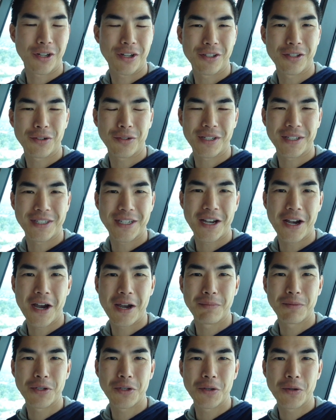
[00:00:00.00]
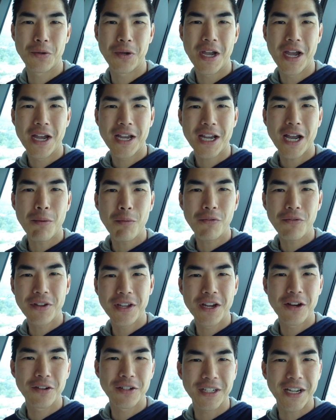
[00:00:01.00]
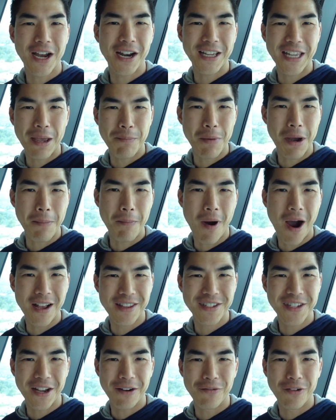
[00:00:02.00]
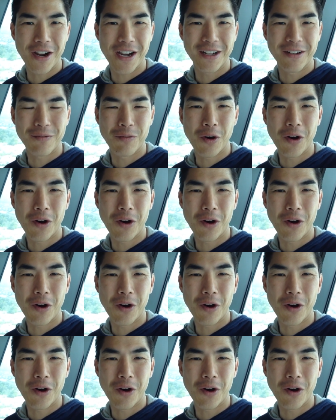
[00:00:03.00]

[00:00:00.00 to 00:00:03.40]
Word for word: uh, took time to come over here to kind of get my mindset right.